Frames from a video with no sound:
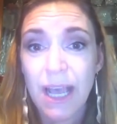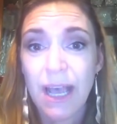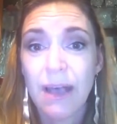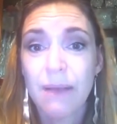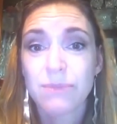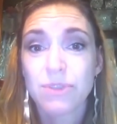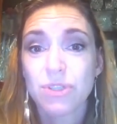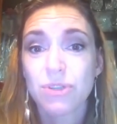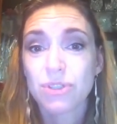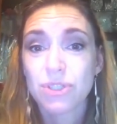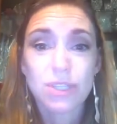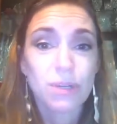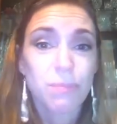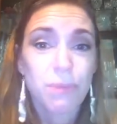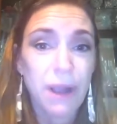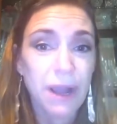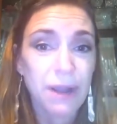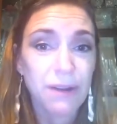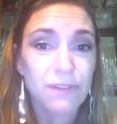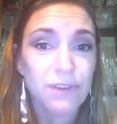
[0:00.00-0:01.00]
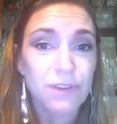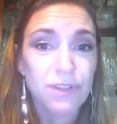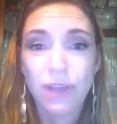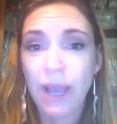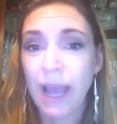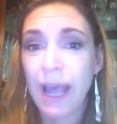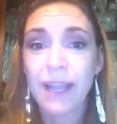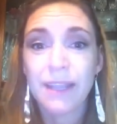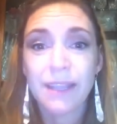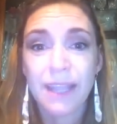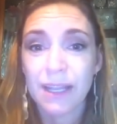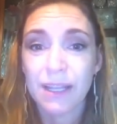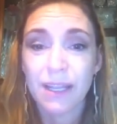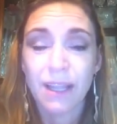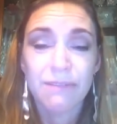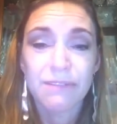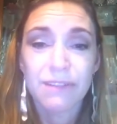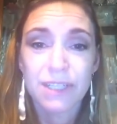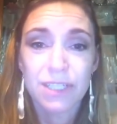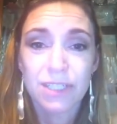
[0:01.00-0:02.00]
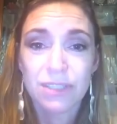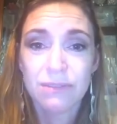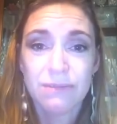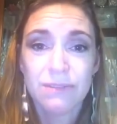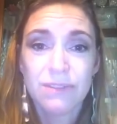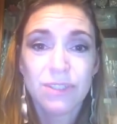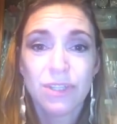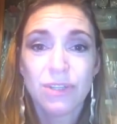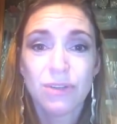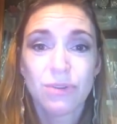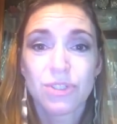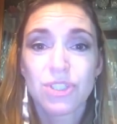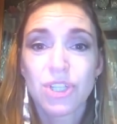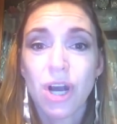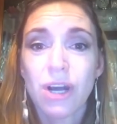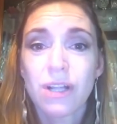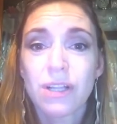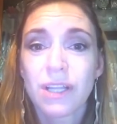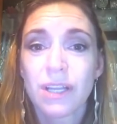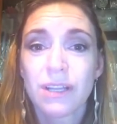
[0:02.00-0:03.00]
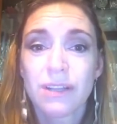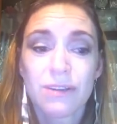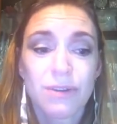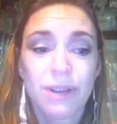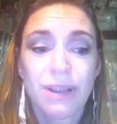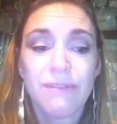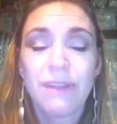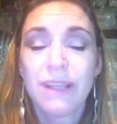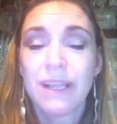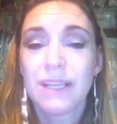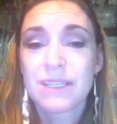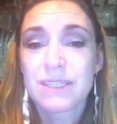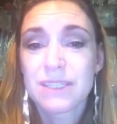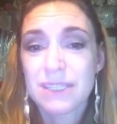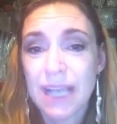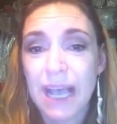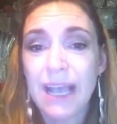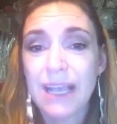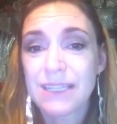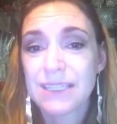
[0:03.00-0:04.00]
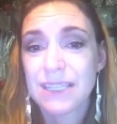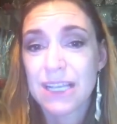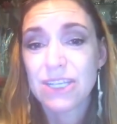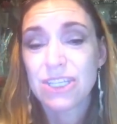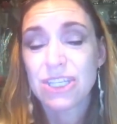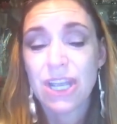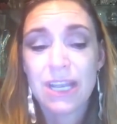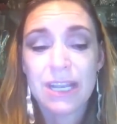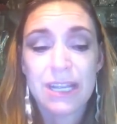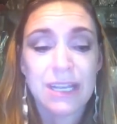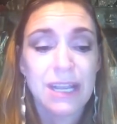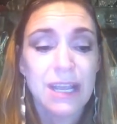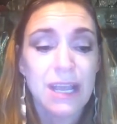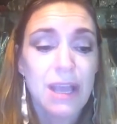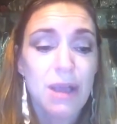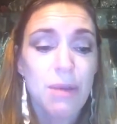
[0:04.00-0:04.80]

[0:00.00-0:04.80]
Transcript: So you're still proud of you. You had that lovely, chocolate craving is satiated,